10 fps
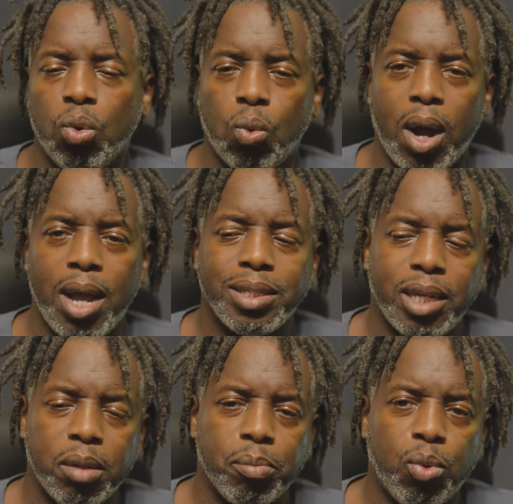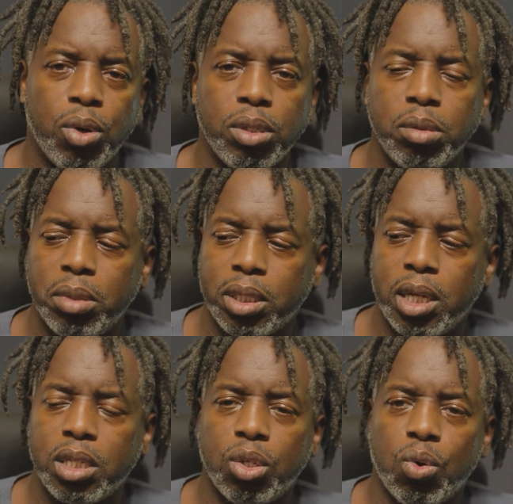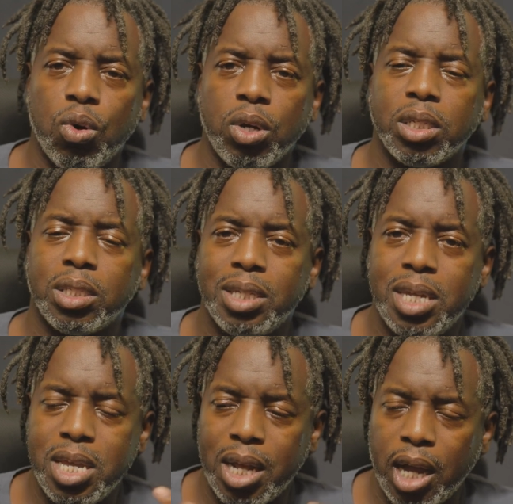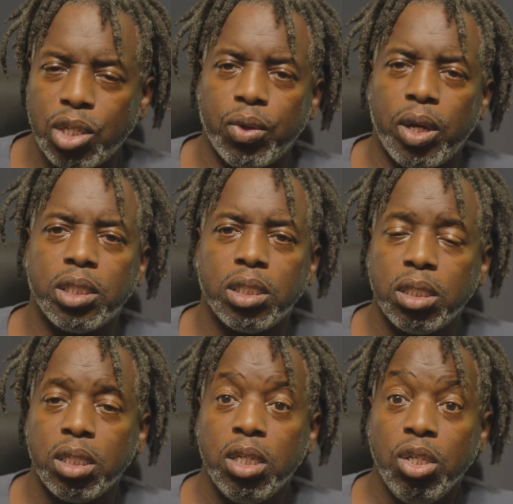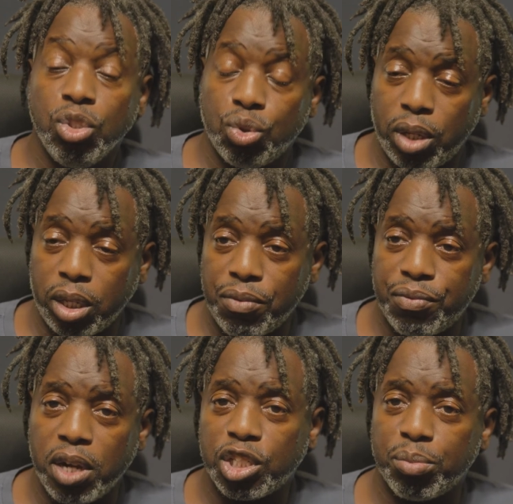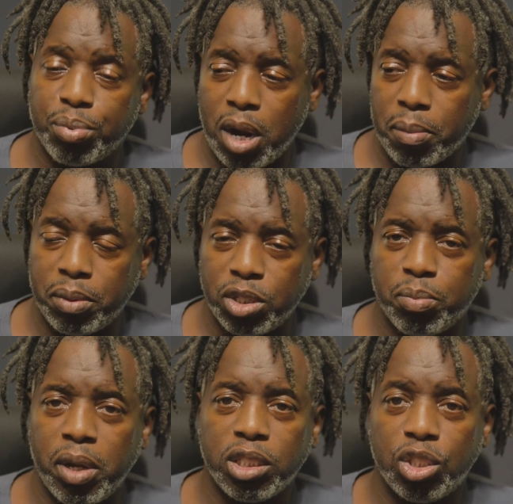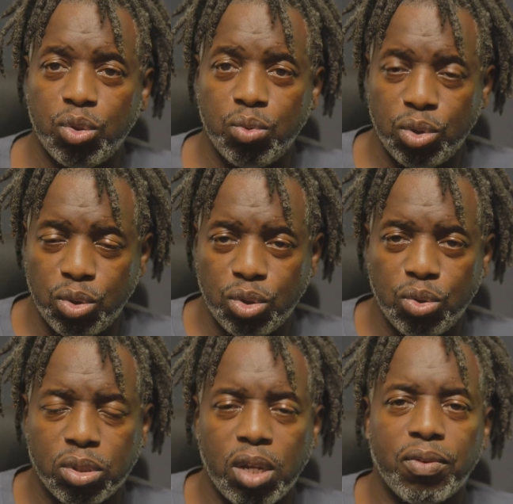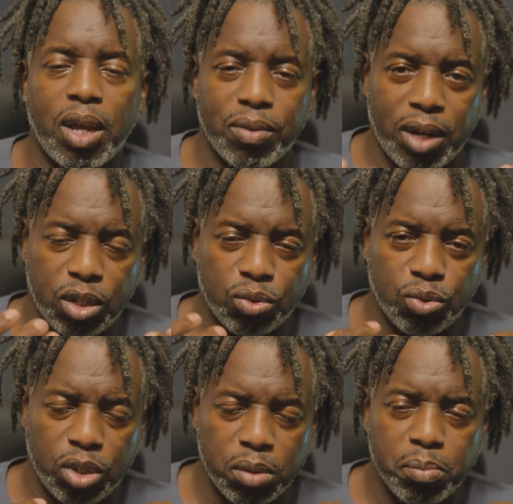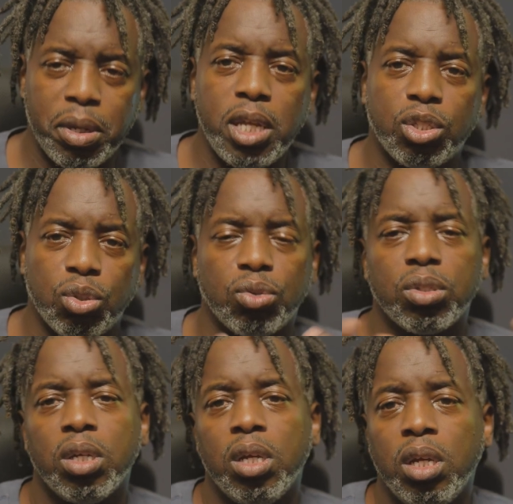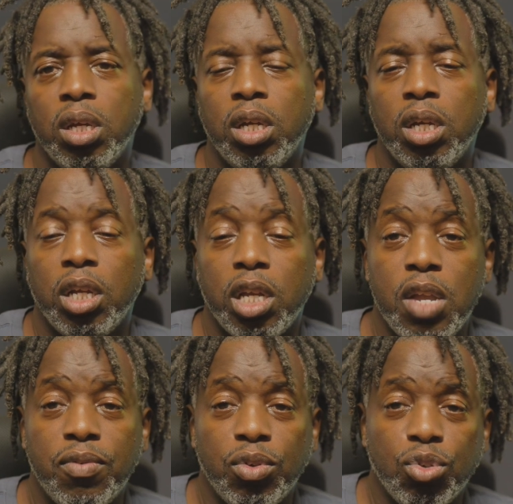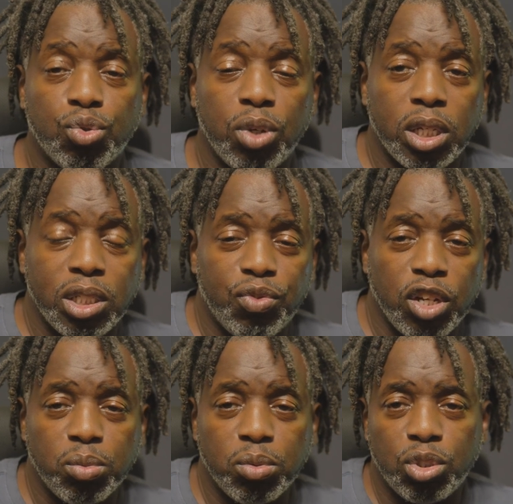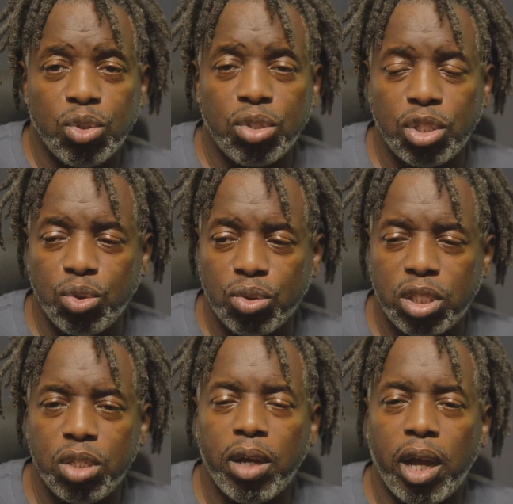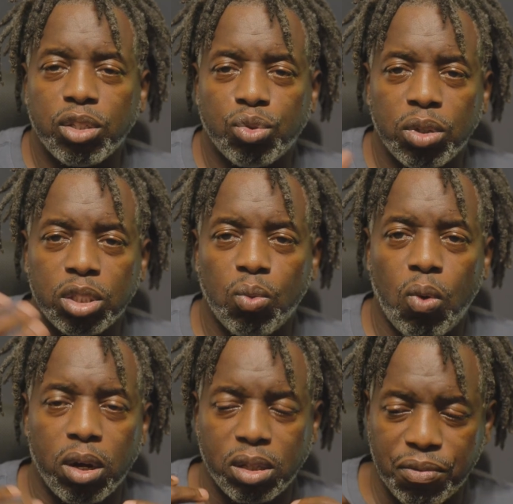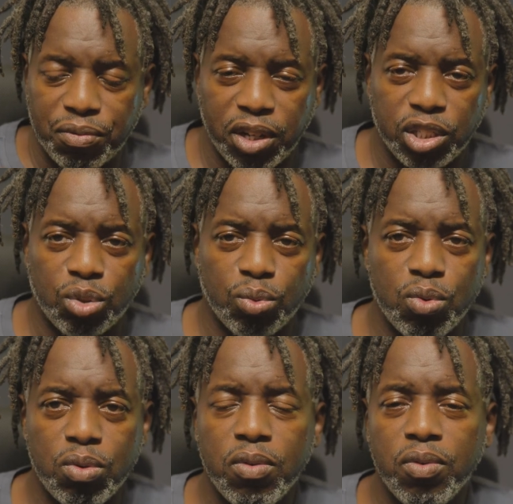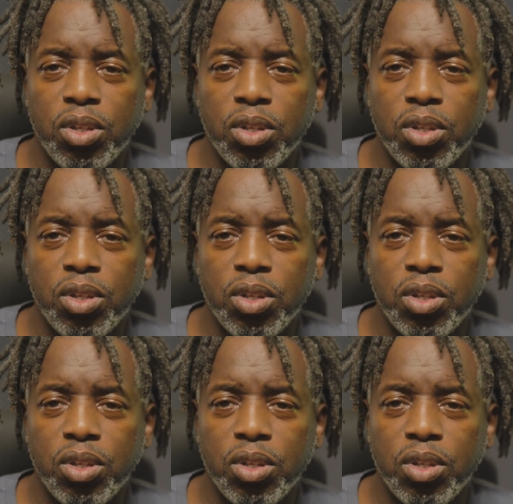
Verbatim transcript: Why is that important? Because the organs need hydration so they can function properly, especially when you do stuff like when I drink beet juice. Even if you're drinking vegetable juice, you still have to drink the water to flush it through.